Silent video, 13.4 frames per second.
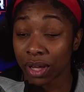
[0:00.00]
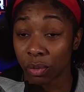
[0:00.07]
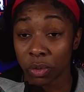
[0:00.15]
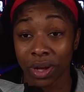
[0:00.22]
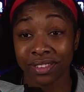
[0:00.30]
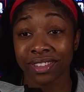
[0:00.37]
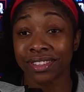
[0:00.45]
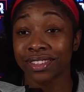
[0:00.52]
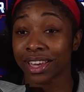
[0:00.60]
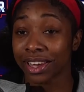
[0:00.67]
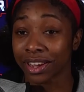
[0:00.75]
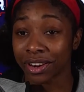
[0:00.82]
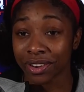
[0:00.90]
We wasn't
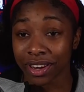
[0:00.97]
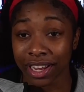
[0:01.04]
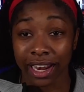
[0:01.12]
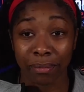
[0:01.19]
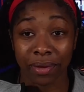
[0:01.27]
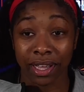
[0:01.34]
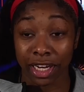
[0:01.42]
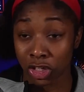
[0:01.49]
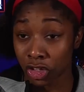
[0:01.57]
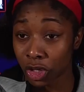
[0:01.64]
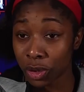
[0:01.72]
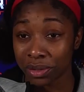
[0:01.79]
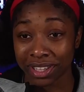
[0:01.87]
scared. And, I mean, it
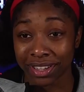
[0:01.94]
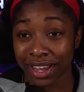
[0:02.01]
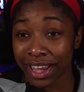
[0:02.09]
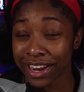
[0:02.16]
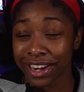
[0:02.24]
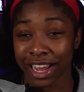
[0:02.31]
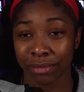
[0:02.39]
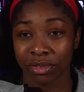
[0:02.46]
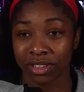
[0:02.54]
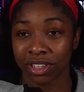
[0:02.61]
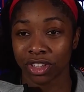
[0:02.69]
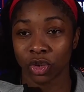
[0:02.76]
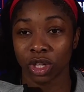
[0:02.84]
showed tonight, and I'm just
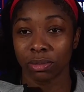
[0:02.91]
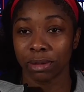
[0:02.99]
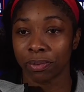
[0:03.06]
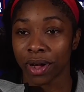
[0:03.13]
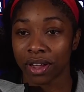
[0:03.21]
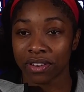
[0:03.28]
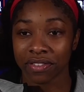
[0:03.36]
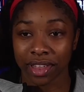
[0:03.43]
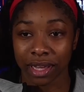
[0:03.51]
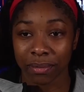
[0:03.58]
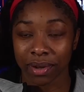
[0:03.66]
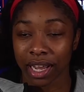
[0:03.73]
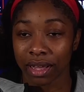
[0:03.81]
extremely proud of
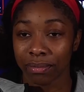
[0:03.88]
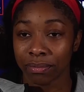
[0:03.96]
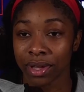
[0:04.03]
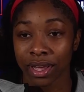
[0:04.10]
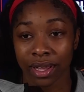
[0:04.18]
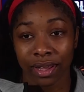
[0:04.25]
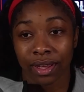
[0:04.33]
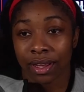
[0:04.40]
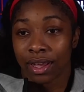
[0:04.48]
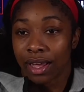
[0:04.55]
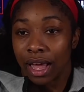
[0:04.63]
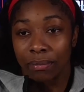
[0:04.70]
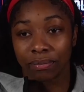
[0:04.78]
them. And
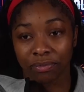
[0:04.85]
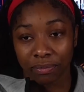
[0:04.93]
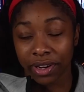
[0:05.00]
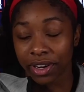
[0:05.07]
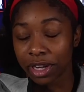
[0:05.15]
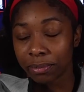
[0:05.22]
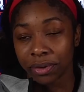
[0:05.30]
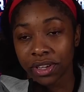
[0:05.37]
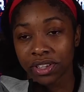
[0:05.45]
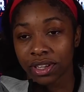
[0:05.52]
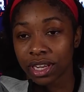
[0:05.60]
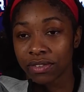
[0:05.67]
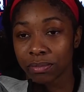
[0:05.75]
I'm very
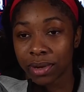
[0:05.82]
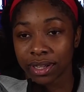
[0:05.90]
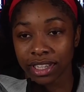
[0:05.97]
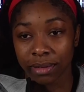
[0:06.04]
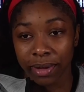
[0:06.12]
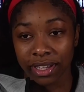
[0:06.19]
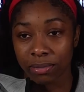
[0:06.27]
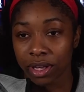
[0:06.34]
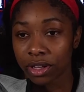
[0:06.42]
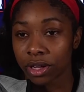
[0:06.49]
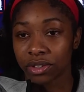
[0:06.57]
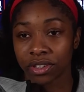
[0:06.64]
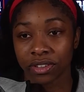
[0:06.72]
appreciative of my teammates and my
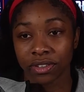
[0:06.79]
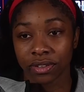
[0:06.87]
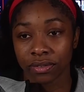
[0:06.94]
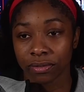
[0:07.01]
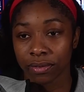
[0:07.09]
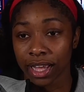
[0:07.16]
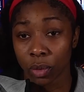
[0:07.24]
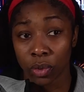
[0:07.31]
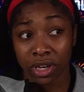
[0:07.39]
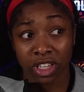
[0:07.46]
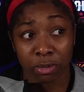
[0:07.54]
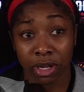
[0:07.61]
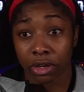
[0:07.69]
coaches. And we
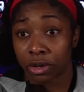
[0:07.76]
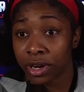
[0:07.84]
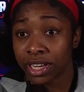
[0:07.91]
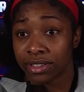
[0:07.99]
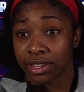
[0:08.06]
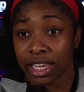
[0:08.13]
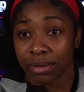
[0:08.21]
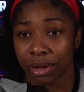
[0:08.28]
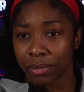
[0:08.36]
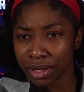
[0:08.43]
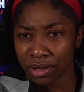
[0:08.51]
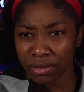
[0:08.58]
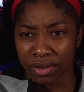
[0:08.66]
just beat a great team. I
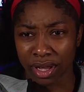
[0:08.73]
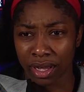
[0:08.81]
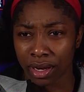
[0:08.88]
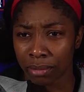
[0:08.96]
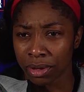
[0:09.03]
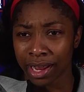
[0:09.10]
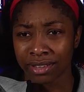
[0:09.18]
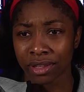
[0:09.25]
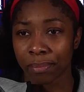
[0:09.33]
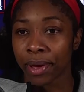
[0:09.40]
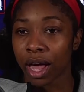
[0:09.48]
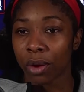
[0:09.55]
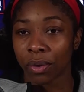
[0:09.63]
mean, UConn, I that's a
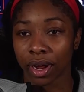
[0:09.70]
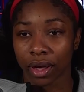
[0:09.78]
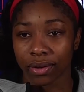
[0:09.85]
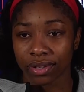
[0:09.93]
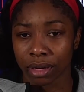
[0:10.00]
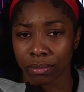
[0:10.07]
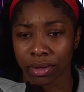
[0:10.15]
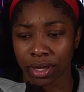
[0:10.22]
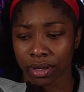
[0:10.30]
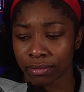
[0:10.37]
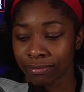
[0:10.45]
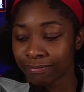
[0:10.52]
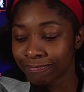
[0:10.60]
powerhouse. And, I
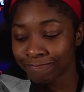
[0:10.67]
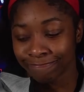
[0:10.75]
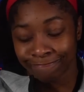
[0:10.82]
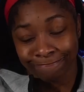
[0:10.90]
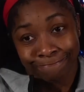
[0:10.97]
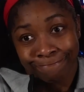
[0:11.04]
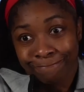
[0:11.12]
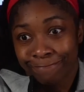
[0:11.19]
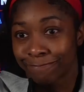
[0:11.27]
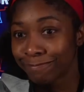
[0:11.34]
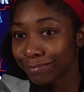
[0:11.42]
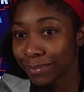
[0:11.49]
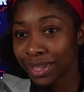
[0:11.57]
mean,
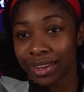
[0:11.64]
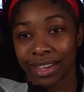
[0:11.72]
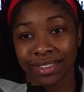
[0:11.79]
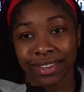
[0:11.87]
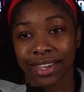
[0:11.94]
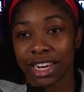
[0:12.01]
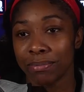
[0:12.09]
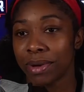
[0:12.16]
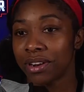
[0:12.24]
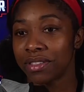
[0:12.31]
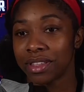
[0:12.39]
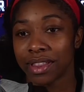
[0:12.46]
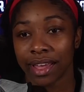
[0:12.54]
it doesn't get any better
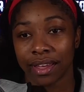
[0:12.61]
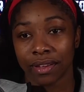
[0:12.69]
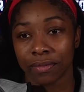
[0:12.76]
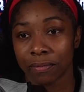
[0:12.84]
than that.